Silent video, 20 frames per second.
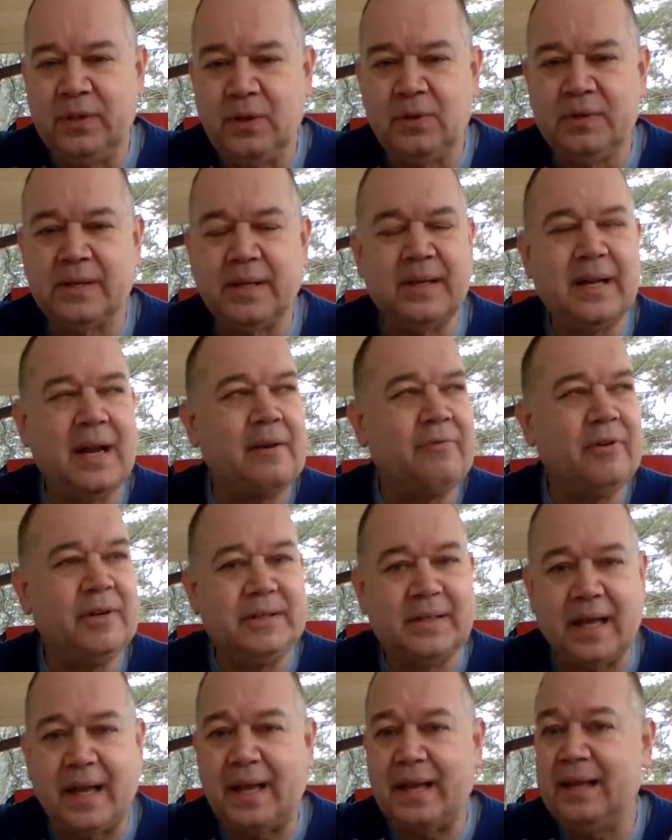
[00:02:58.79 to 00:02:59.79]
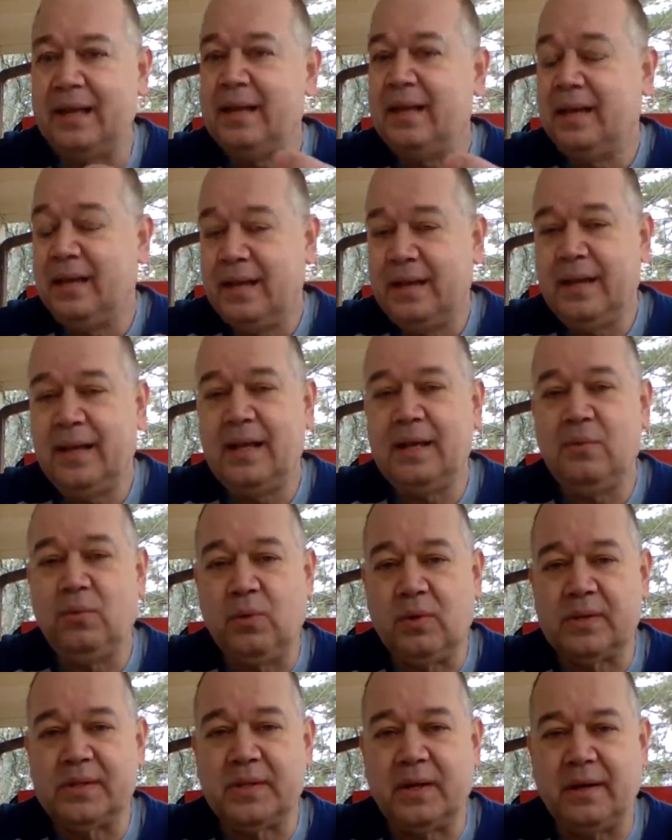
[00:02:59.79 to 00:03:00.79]
use it every day, it
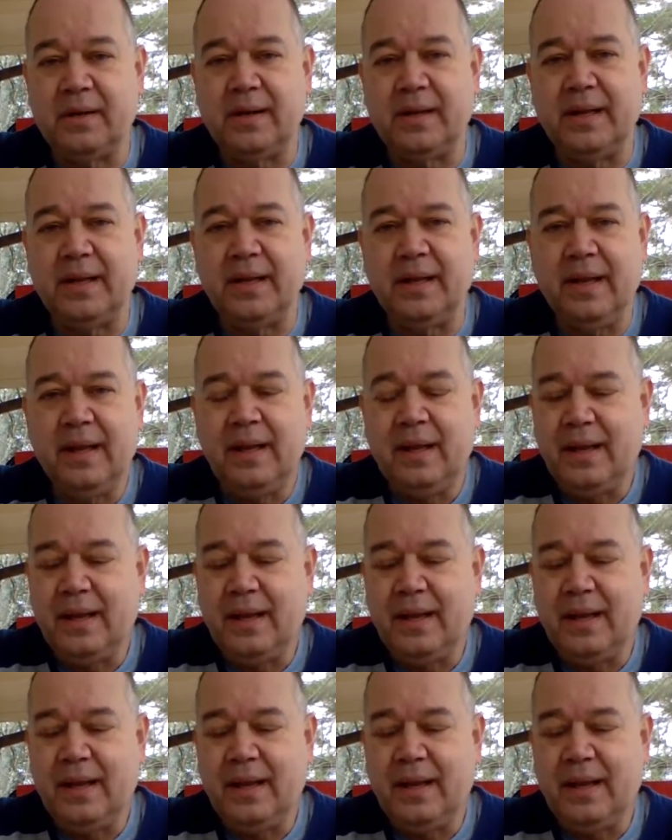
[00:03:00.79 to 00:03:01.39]
will certainly